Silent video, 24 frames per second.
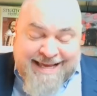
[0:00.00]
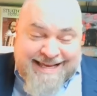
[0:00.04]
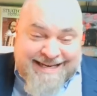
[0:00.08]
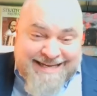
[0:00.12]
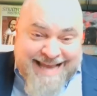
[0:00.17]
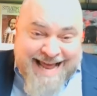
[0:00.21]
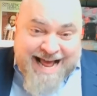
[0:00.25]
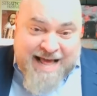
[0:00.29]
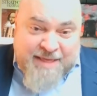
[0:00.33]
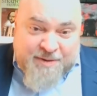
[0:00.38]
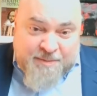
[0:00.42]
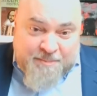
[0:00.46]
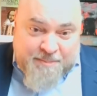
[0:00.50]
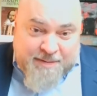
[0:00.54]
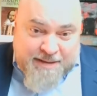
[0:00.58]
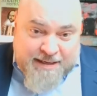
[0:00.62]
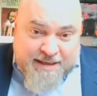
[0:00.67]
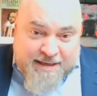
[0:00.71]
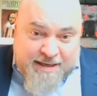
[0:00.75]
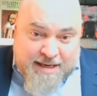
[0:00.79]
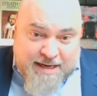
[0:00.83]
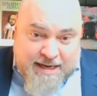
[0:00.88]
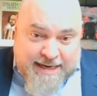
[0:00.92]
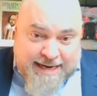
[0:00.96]
Now they're
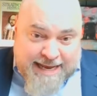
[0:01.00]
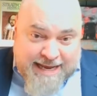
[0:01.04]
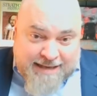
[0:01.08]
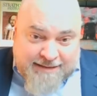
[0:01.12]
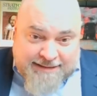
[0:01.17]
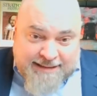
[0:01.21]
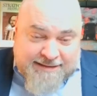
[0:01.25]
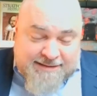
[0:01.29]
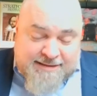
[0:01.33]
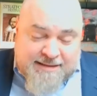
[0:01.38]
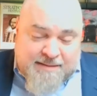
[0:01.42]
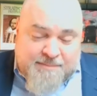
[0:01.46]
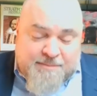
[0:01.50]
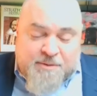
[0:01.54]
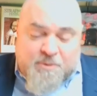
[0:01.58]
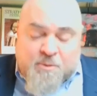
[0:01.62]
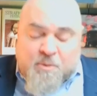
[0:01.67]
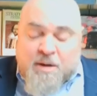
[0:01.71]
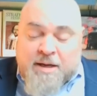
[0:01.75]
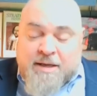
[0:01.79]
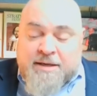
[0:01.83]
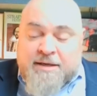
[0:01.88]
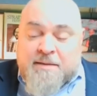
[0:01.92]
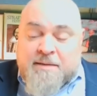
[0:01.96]
being cut out. That's number
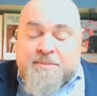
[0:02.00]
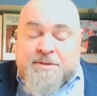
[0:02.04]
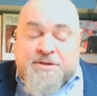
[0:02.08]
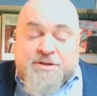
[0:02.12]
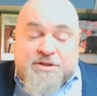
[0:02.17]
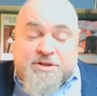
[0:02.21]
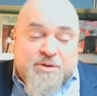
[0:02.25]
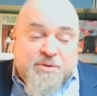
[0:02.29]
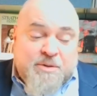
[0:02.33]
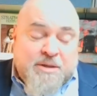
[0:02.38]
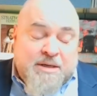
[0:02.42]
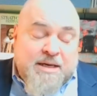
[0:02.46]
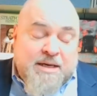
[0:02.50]
1. Number 2,